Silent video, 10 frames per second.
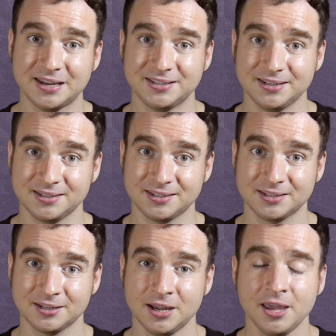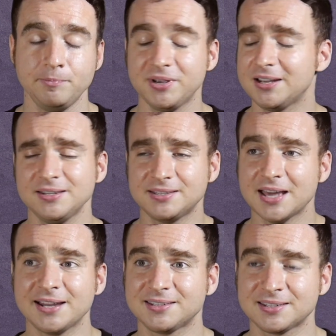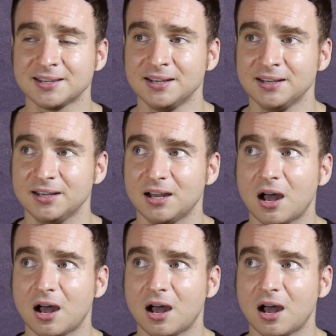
sentence, because that's